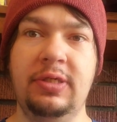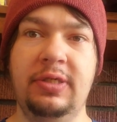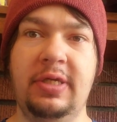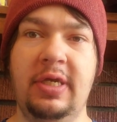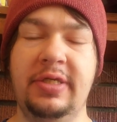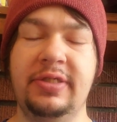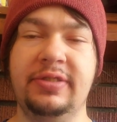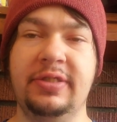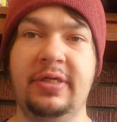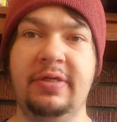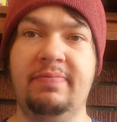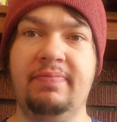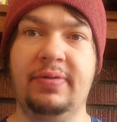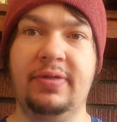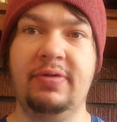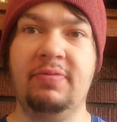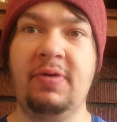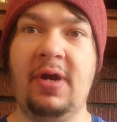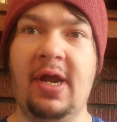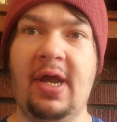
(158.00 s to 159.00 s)
taste like
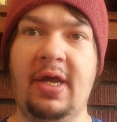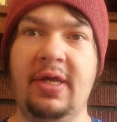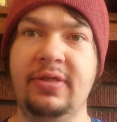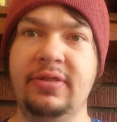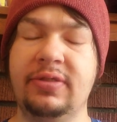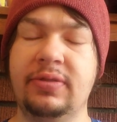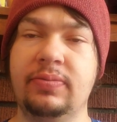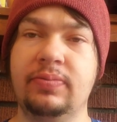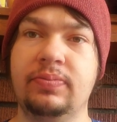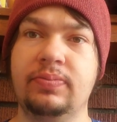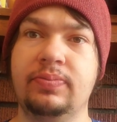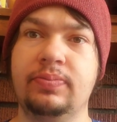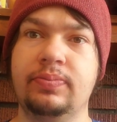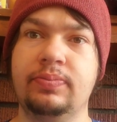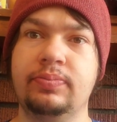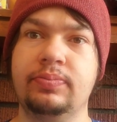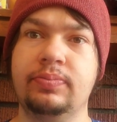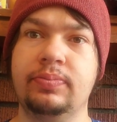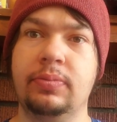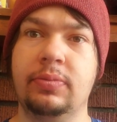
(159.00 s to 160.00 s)
Blue Raz,
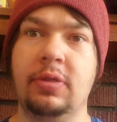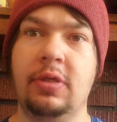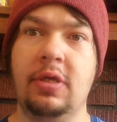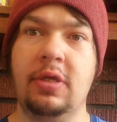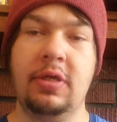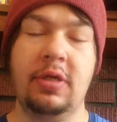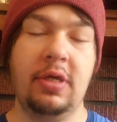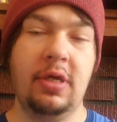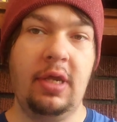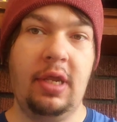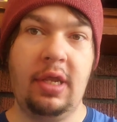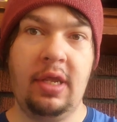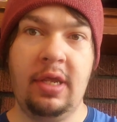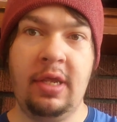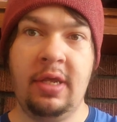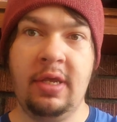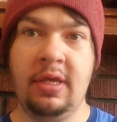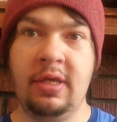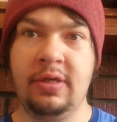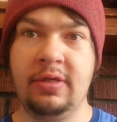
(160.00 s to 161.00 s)

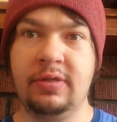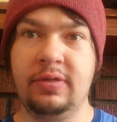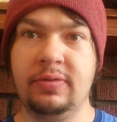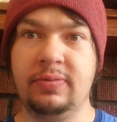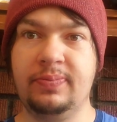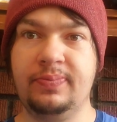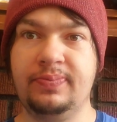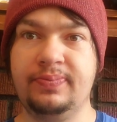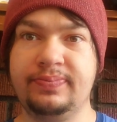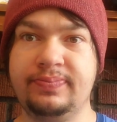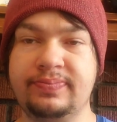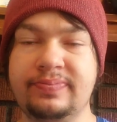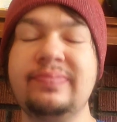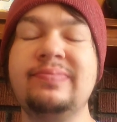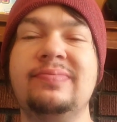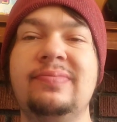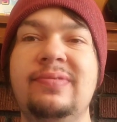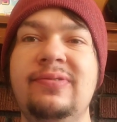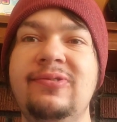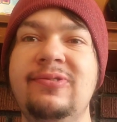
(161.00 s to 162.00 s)
and
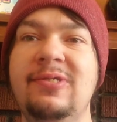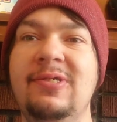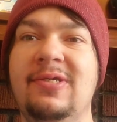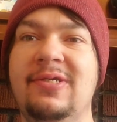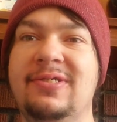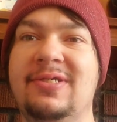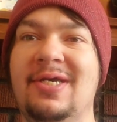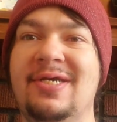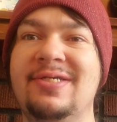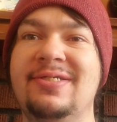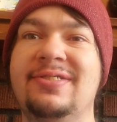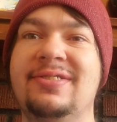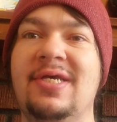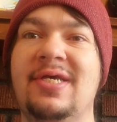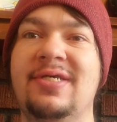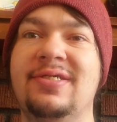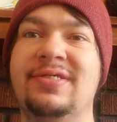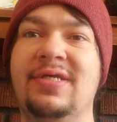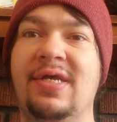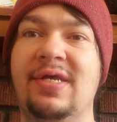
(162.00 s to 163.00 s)
it does
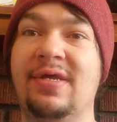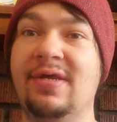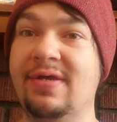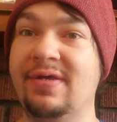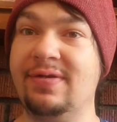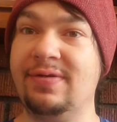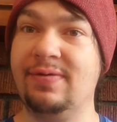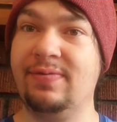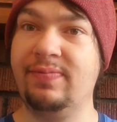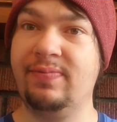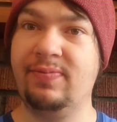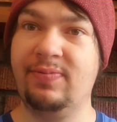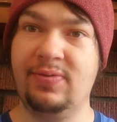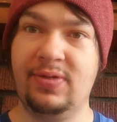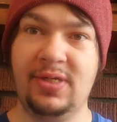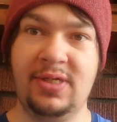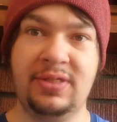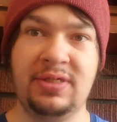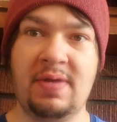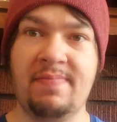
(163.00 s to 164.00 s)
taste like it
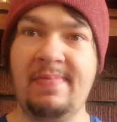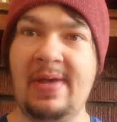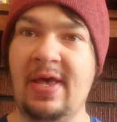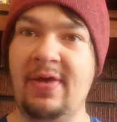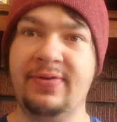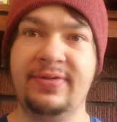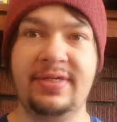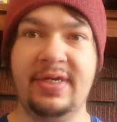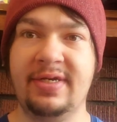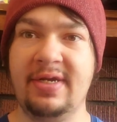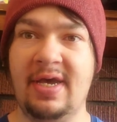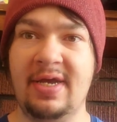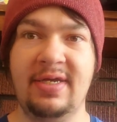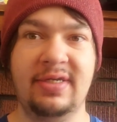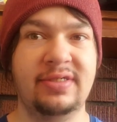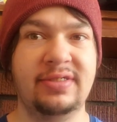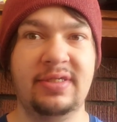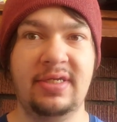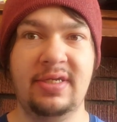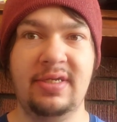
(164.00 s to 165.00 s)
is a melted
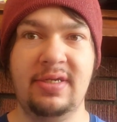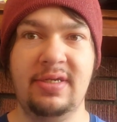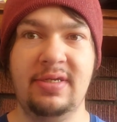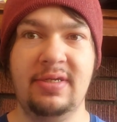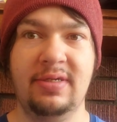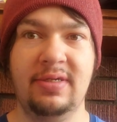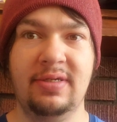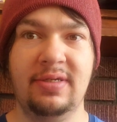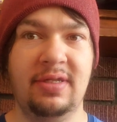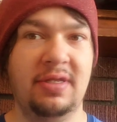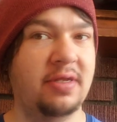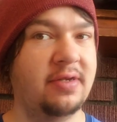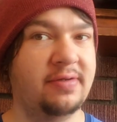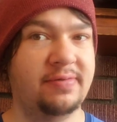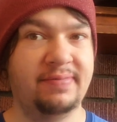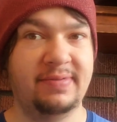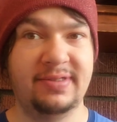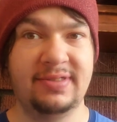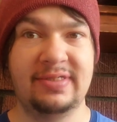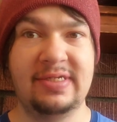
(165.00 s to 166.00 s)
icy that has
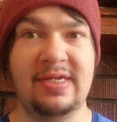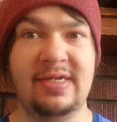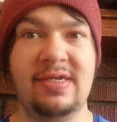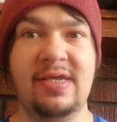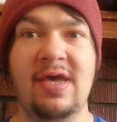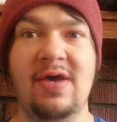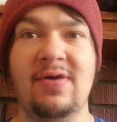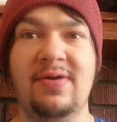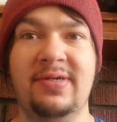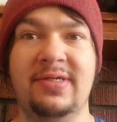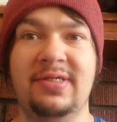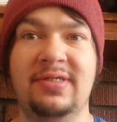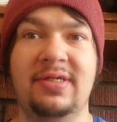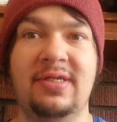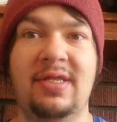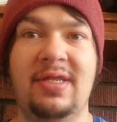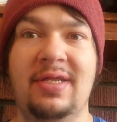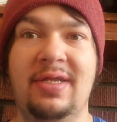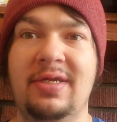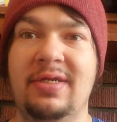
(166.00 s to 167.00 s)
been sitting out in
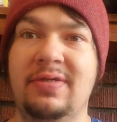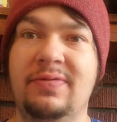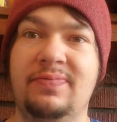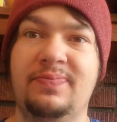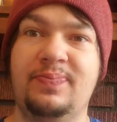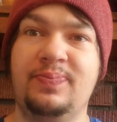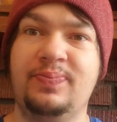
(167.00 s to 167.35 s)
the